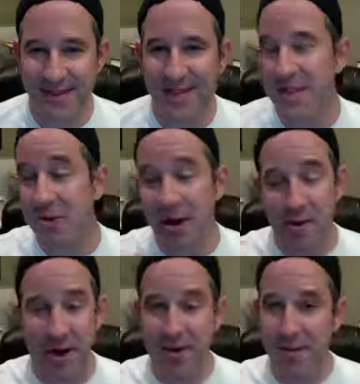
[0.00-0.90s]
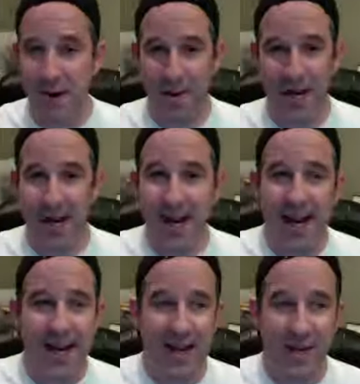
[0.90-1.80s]
this is a great way to do it, by the way.
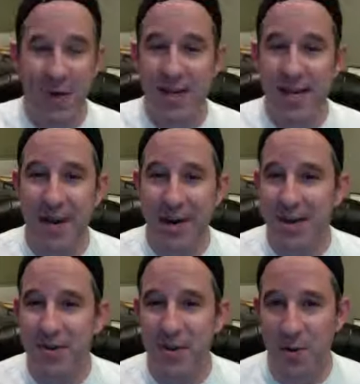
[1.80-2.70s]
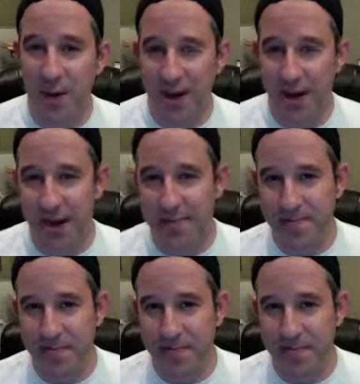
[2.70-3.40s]
The word integrity gets thrown around a lot.